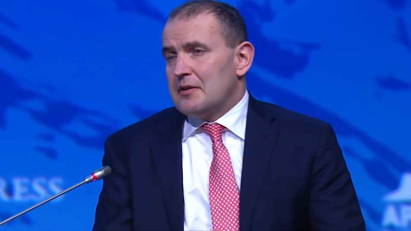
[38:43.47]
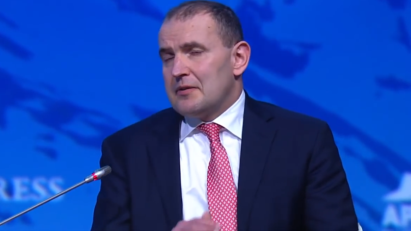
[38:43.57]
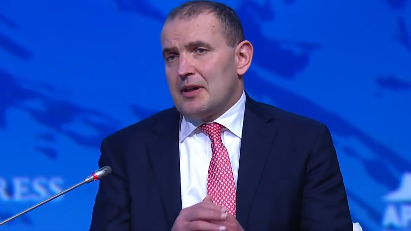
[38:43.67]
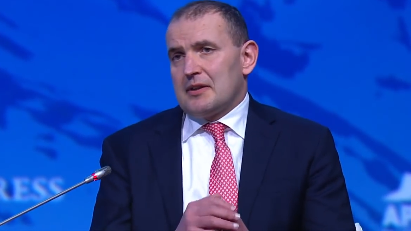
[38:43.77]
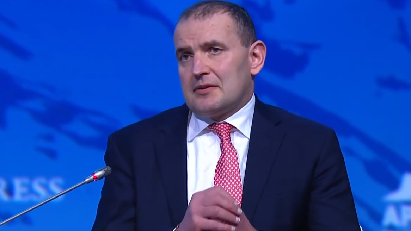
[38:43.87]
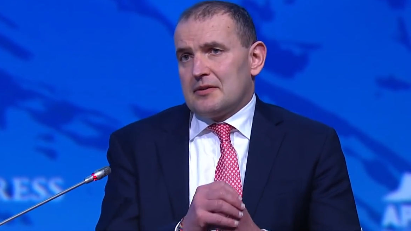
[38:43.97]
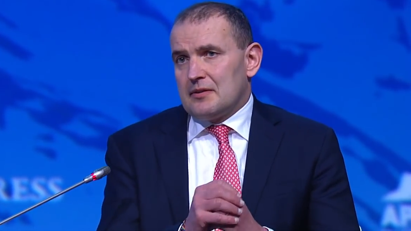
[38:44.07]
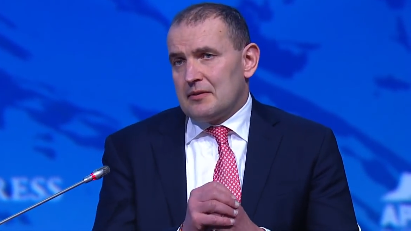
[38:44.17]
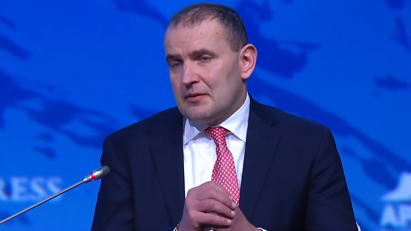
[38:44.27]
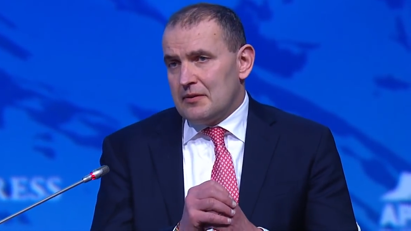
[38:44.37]
that
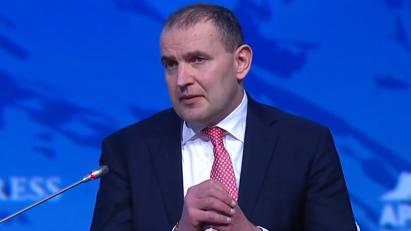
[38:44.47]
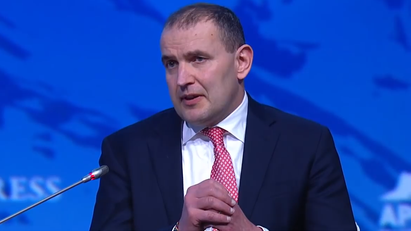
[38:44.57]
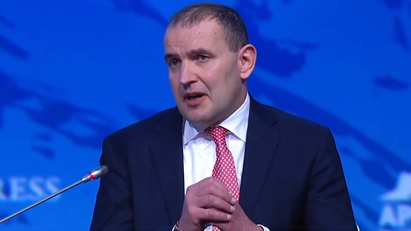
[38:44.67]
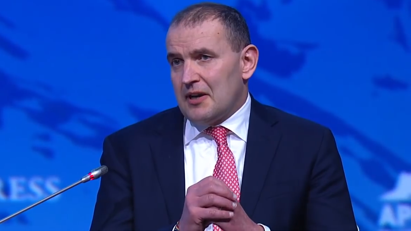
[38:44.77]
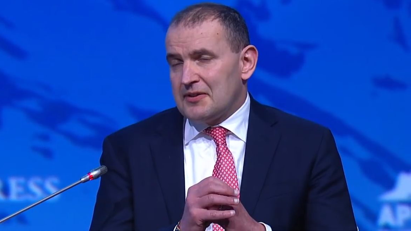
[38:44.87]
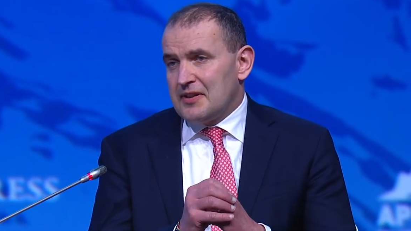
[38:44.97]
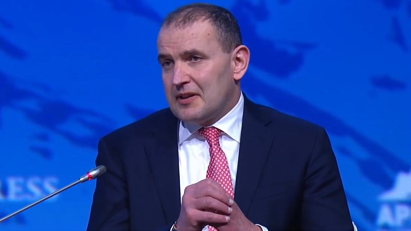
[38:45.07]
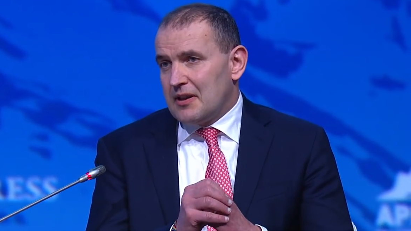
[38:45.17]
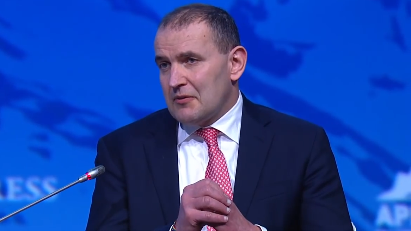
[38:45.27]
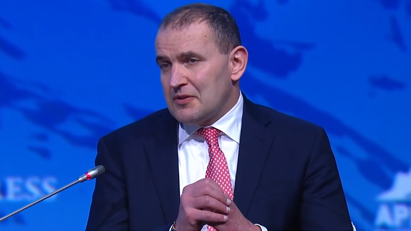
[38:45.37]
the
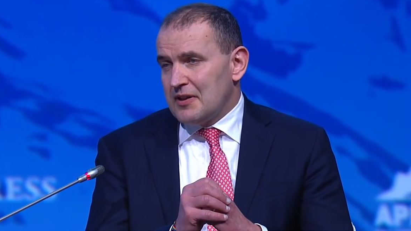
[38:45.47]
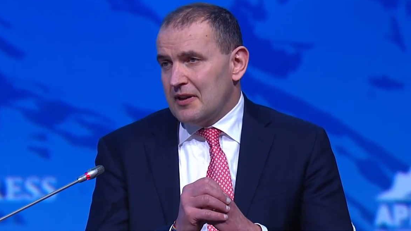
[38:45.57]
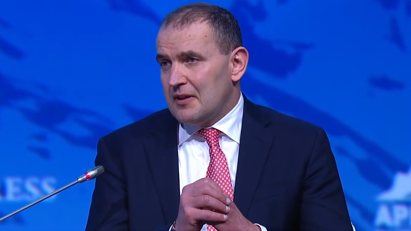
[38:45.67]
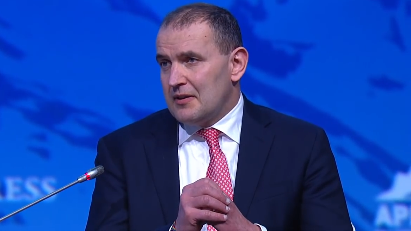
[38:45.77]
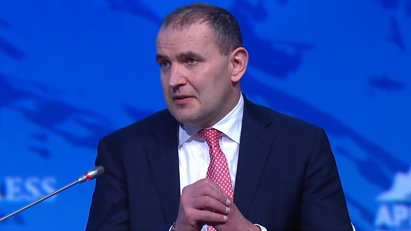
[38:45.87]
Arctic Council